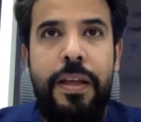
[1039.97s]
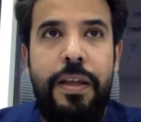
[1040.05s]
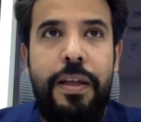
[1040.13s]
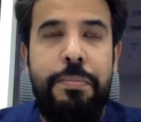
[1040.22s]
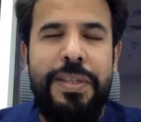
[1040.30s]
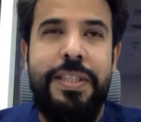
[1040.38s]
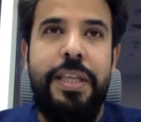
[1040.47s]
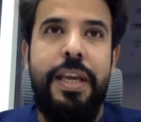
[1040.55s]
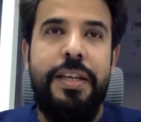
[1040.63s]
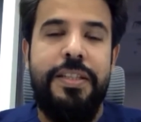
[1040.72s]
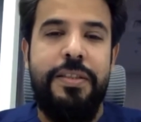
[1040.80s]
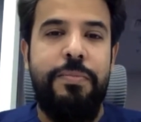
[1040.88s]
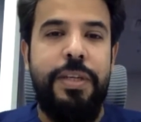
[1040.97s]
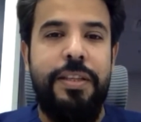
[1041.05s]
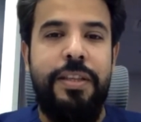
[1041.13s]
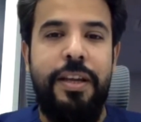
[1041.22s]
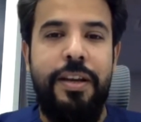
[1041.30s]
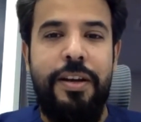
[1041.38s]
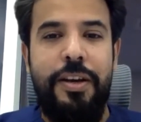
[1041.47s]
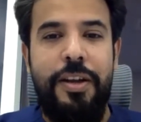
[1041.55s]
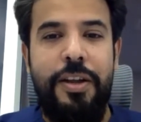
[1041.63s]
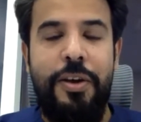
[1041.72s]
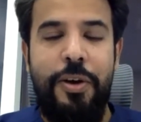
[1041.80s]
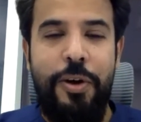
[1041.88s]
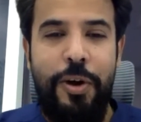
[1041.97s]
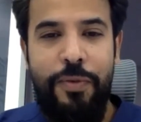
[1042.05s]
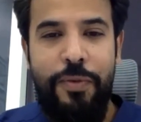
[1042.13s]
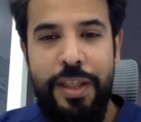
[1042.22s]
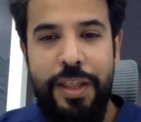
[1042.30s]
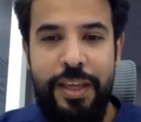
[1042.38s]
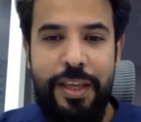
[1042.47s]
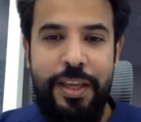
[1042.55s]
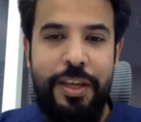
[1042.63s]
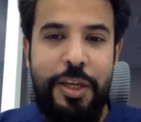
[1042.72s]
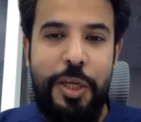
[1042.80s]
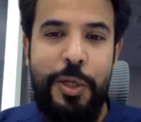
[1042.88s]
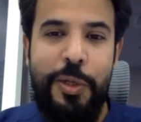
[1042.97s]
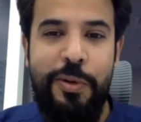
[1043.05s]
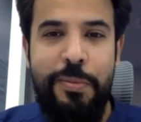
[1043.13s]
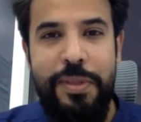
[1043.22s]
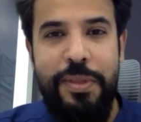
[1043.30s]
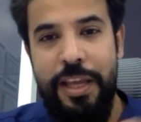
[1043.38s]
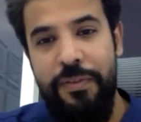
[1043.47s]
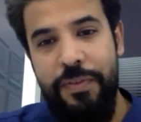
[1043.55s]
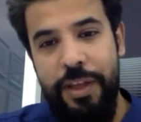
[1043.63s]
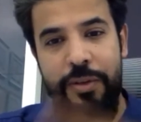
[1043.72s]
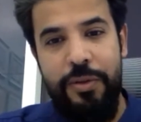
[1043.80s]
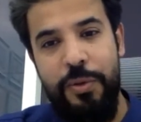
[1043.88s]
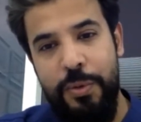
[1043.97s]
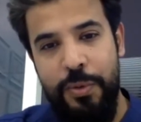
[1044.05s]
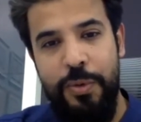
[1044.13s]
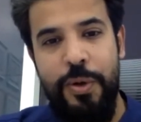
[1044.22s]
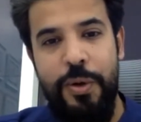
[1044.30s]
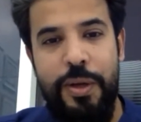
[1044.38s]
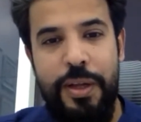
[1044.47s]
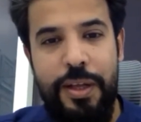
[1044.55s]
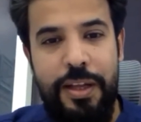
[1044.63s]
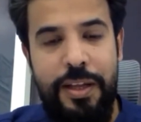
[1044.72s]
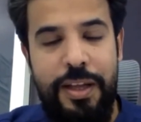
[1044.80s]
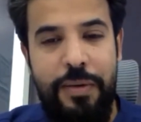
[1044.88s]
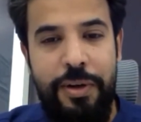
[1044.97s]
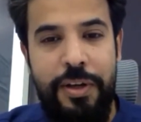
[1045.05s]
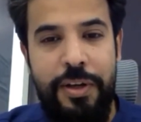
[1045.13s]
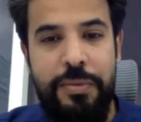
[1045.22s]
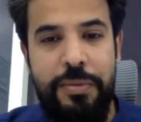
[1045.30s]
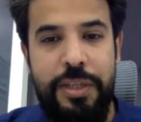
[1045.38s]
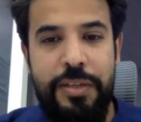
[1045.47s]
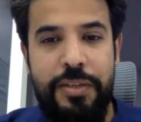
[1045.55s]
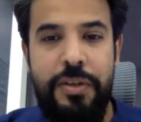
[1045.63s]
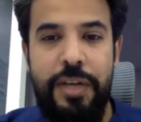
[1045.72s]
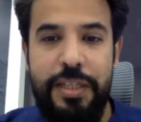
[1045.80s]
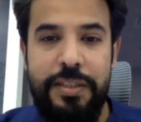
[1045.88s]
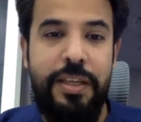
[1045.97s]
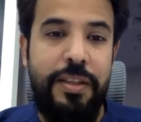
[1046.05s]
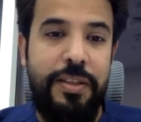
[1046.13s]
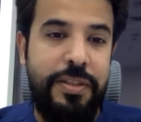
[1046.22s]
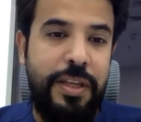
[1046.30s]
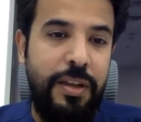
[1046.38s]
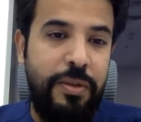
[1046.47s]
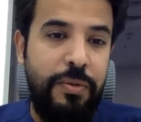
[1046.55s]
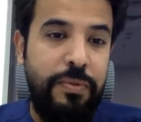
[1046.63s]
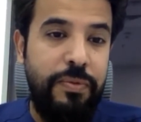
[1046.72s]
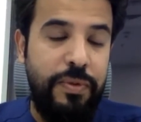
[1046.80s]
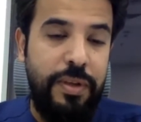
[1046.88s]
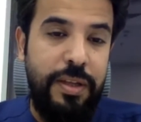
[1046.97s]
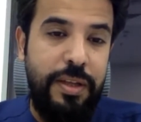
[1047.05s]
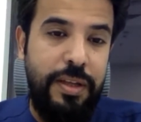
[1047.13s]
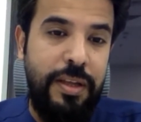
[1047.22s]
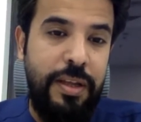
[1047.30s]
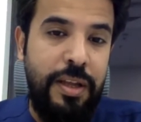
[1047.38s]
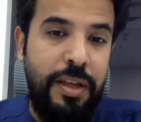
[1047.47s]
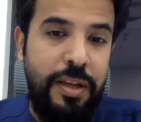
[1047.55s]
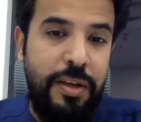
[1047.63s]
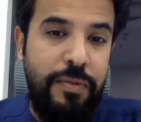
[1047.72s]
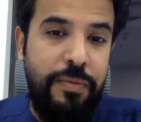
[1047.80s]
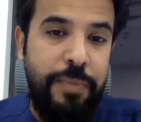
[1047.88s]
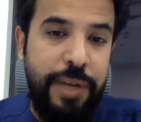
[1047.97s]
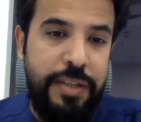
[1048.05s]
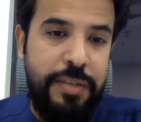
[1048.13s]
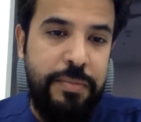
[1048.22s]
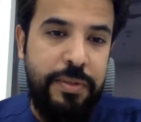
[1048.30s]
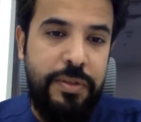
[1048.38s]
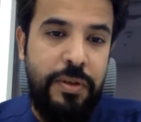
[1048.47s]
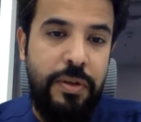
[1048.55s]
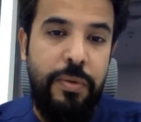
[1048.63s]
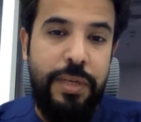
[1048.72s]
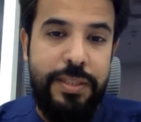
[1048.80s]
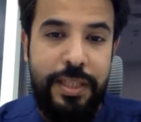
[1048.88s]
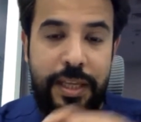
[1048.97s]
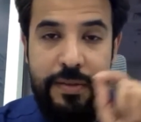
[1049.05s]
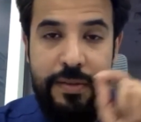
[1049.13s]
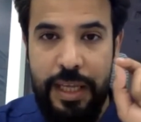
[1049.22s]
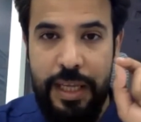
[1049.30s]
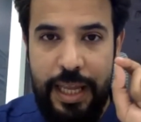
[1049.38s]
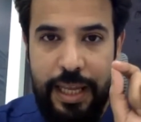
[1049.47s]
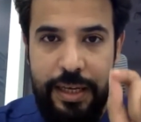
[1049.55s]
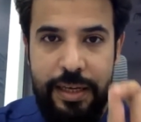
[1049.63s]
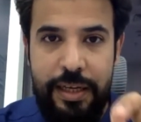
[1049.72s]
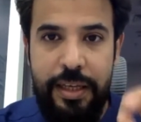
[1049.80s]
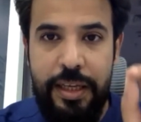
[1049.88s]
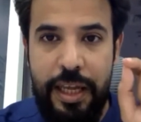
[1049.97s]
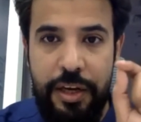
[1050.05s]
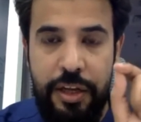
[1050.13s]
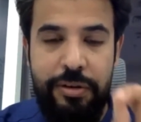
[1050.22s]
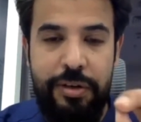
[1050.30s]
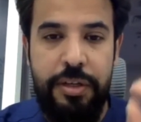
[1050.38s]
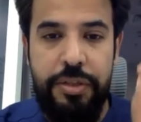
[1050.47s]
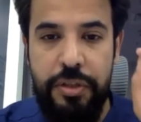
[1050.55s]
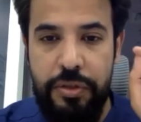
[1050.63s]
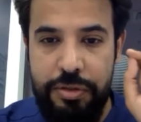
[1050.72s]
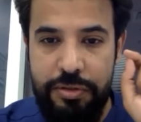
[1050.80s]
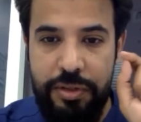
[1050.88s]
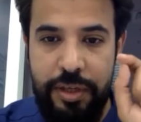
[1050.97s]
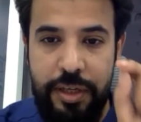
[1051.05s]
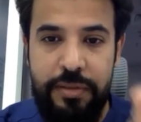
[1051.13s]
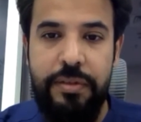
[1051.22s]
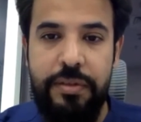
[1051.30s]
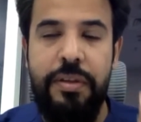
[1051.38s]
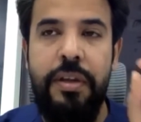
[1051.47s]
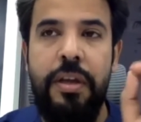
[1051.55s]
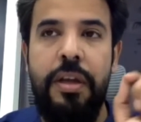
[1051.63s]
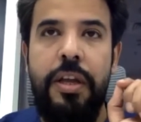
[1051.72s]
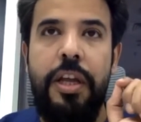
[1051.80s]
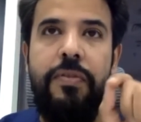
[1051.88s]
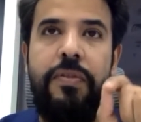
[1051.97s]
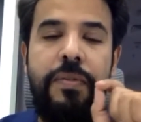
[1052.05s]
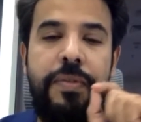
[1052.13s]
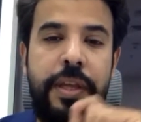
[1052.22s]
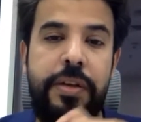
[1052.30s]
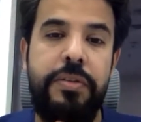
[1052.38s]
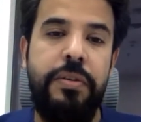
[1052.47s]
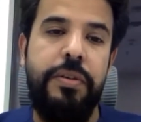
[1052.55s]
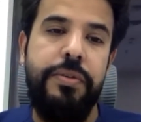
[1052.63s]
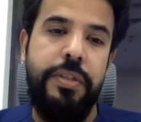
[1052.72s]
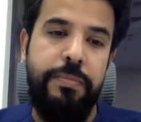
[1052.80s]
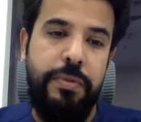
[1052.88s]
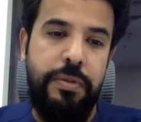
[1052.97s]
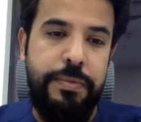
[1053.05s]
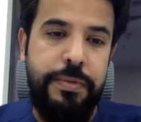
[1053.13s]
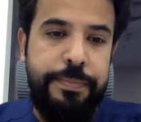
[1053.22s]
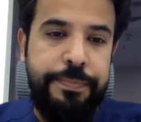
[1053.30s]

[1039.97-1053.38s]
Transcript: mistakes being done all over the kingdom, they refer it to our hospital. So I see this kind of management. So once there is any leak, any collection, you should treat it even if there is no symptoms.